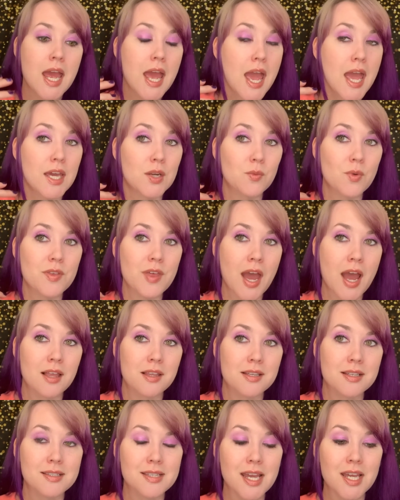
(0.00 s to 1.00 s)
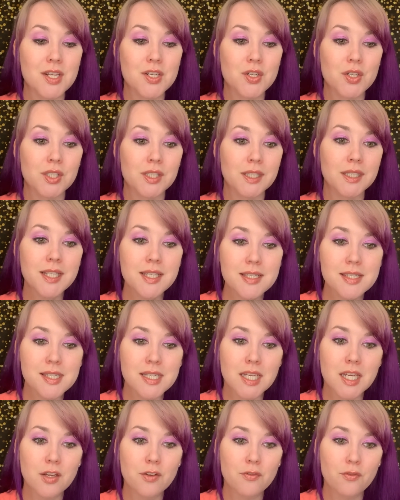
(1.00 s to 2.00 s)
and with Alexander
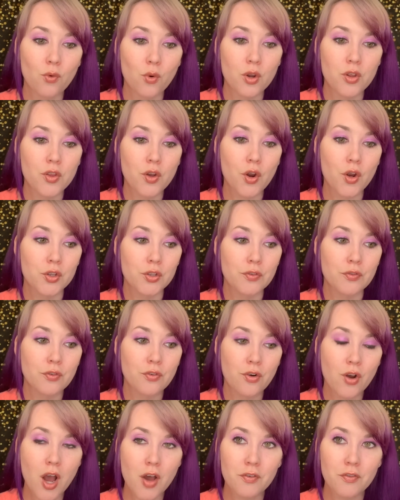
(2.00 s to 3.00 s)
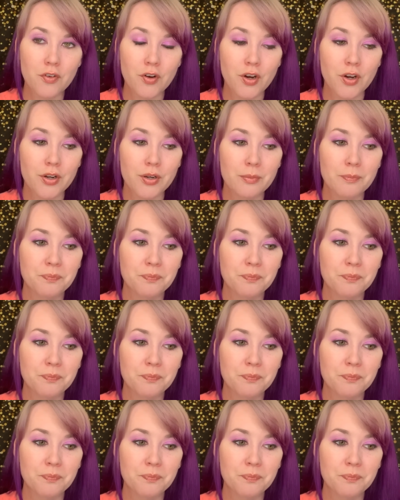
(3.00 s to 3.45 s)
Lindsay, 4th Earl of Crawford.